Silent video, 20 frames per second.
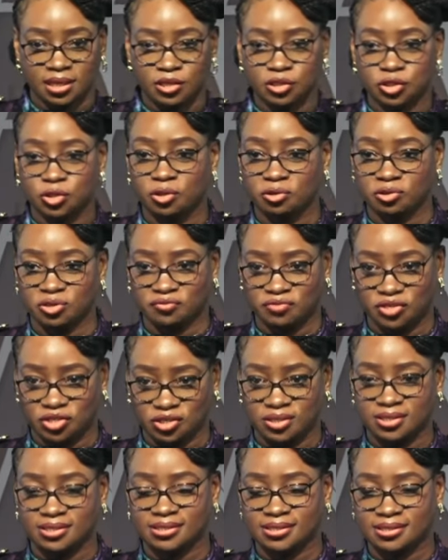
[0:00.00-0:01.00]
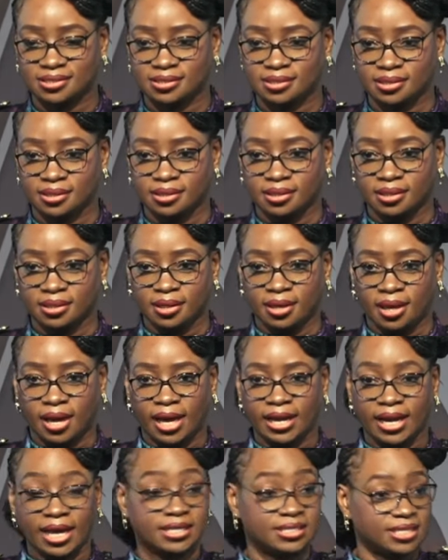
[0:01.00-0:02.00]
into those visions
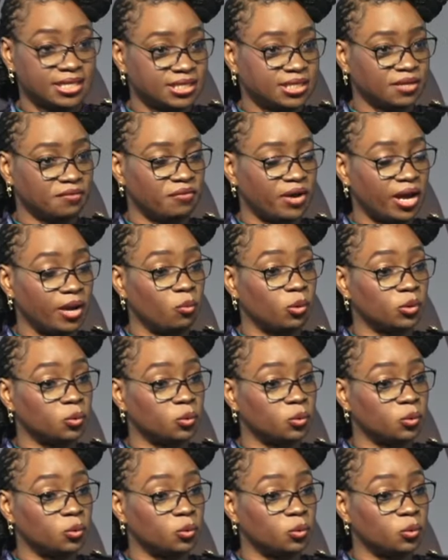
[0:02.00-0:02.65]
and identify what